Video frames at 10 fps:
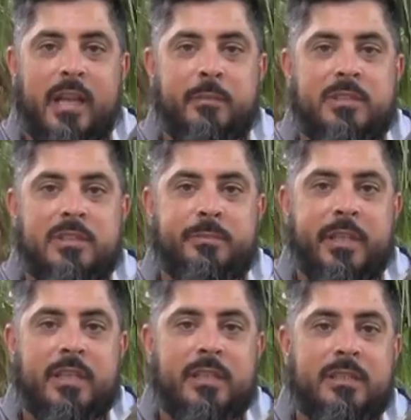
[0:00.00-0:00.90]
cameras is
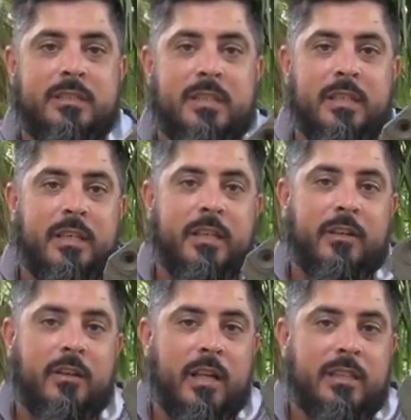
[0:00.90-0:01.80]
because,
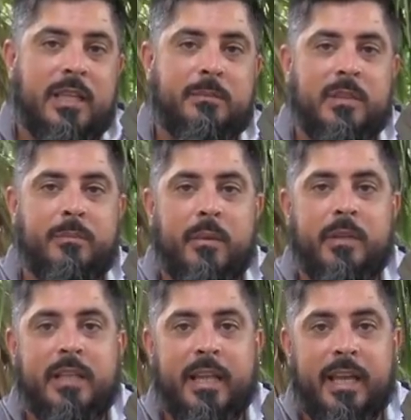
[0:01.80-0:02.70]
you know, a lot of times on
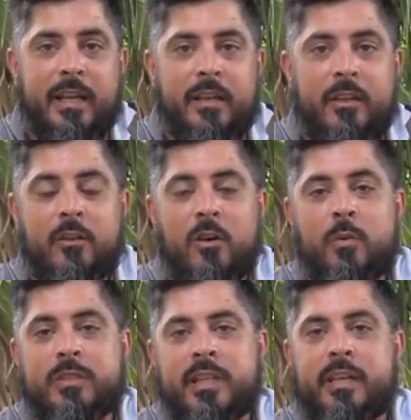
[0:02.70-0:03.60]
public land, you don't
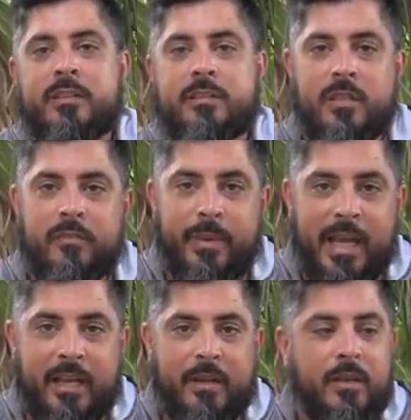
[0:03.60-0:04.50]
always get your stuff
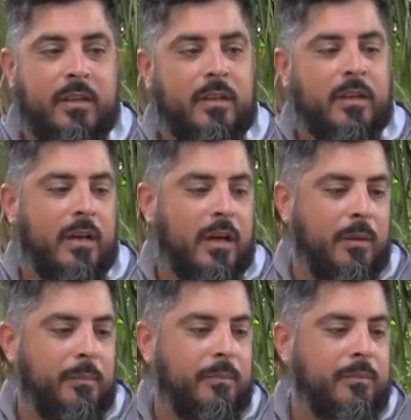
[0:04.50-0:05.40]
back.
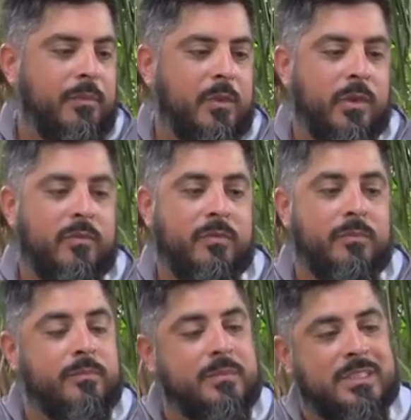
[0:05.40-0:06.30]
We've
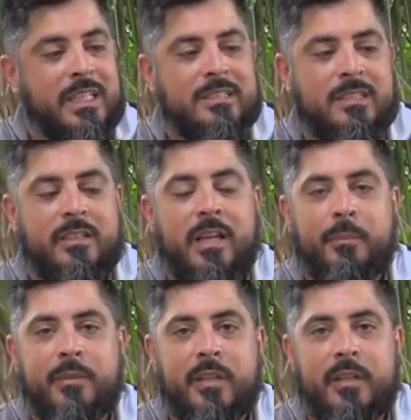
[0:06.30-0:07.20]
since
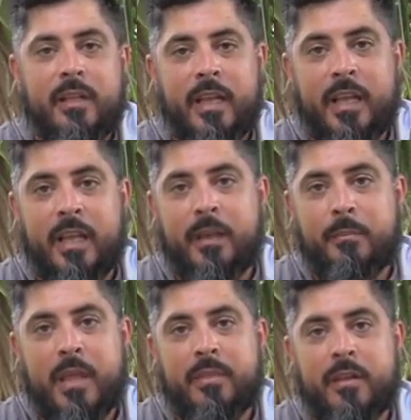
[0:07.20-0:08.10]
adopted a
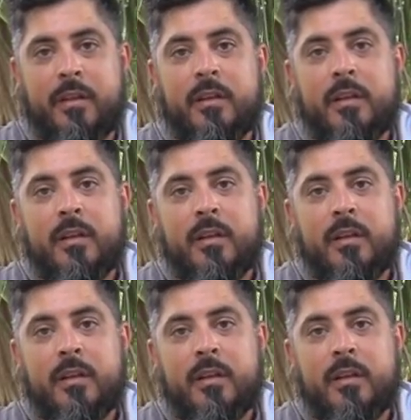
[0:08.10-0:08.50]
method